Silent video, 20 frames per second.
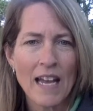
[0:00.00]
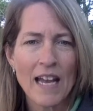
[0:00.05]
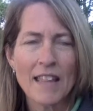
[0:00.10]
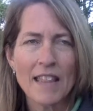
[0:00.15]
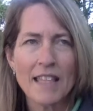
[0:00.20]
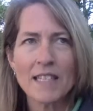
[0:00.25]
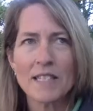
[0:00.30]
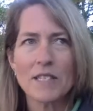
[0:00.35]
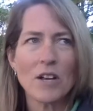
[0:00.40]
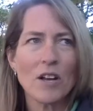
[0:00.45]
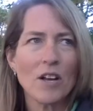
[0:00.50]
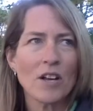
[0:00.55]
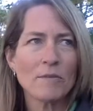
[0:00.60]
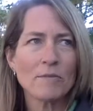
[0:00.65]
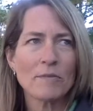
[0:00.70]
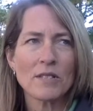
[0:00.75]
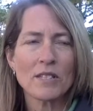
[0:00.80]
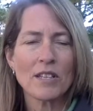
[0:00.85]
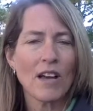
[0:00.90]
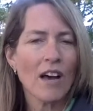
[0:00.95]
The
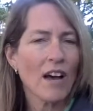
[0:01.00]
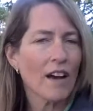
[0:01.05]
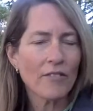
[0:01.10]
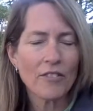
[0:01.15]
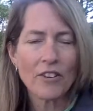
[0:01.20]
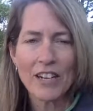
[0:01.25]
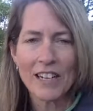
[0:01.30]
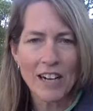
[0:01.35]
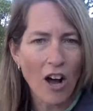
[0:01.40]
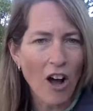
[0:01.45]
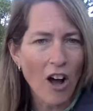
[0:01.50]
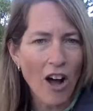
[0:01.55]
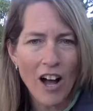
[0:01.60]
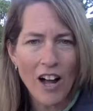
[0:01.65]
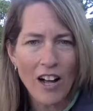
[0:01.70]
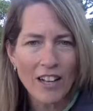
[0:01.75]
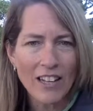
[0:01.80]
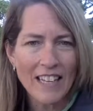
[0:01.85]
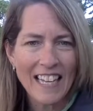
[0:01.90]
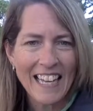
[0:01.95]
Psalms cover it
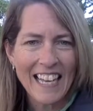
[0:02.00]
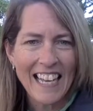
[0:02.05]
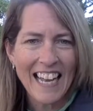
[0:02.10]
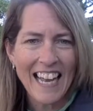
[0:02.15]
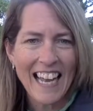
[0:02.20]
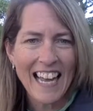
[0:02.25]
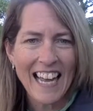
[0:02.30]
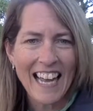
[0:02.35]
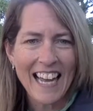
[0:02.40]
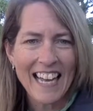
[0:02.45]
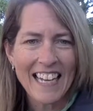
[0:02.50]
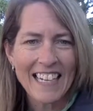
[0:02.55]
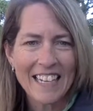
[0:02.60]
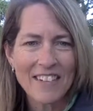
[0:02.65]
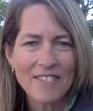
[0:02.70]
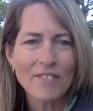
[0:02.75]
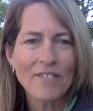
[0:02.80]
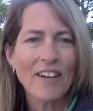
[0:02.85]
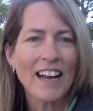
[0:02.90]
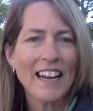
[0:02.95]
all and
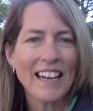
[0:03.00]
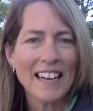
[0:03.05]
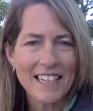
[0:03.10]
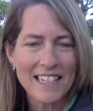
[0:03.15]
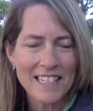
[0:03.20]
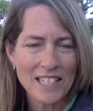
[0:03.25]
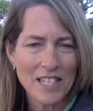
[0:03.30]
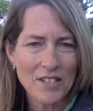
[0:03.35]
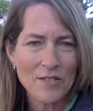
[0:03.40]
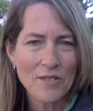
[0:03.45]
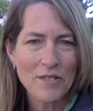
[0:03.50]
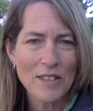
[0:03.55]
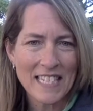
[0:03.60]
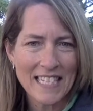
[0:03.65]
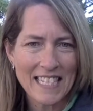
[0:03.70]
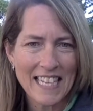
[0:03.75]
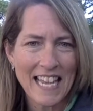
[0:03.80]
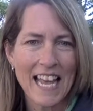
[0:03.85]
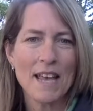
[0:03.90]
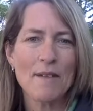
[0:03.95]
invite us to do the
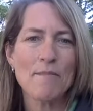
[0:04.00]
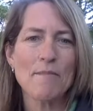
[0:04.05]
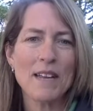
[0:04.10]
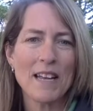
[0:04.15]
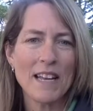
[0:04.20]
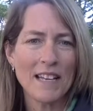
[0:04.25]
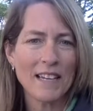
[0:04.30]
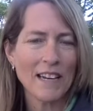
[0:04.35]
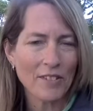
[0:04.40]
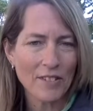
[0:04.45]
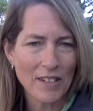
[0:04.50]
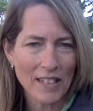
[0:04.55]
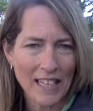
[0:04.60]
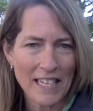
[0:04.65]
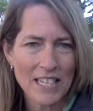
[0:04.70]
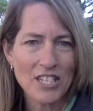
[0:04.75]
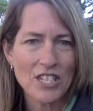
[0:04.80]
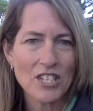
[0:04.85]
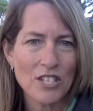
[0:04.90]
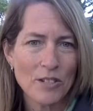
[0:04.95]
same in our
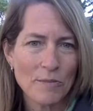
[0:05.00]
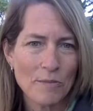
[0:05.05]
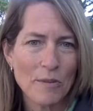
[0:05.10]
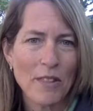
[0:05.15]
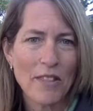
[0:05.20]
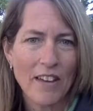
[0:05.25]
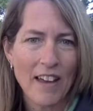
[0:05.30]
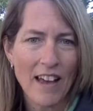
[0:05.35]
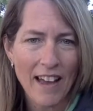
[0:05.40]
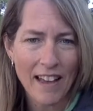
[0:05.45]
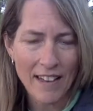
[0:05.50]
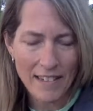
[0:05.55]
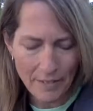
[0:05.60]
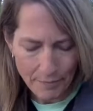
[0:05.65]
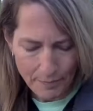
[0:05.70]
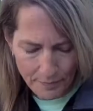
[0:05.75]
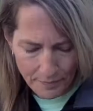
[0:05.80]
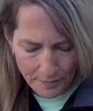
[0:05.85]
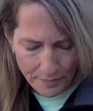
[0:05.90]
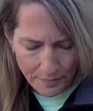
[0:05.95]
relationship with God.
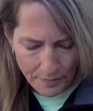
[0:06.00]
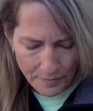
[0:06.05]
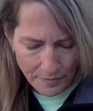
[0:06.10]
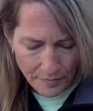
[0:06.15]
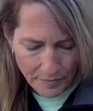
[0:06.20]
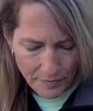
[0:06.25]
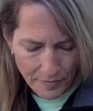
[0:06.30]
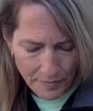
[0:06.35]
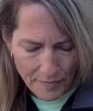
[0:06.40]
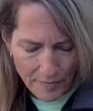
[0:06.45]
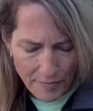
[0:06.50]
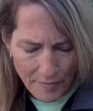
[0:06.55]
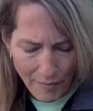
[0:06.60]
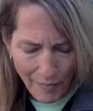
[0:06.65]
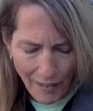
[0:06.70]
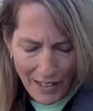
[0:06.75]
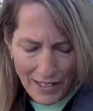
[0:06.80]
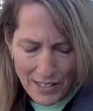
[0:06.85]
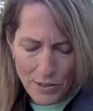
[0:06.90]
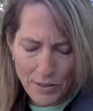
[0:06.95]

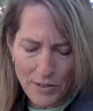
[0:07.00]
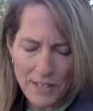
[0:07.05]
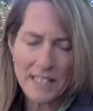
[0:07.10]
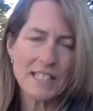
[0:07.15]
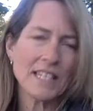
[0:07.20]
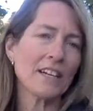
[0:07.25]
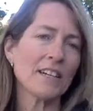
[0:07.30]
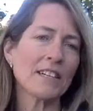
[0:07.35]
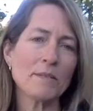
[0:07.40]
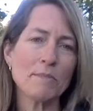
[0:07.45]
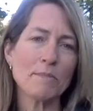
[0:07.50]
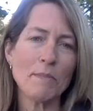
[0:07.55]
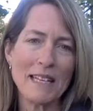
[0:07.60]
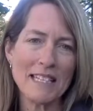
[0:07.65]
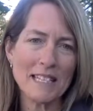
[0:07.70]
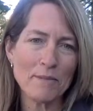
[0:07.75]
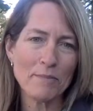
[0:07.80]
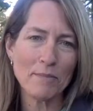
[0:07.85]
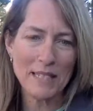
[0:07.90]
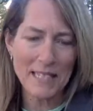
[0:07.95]
So it starts by
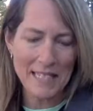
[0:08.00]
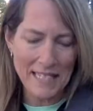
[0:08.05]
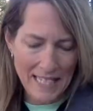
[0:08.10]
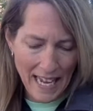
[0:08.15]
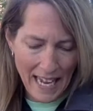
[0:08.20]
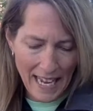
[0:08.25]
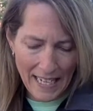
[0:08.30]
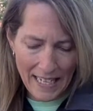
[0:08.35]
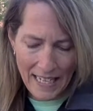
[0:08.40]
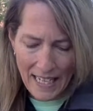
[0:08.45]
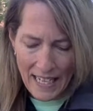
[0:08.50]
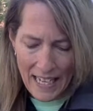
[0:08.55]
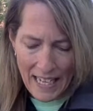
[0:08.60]
simply saying,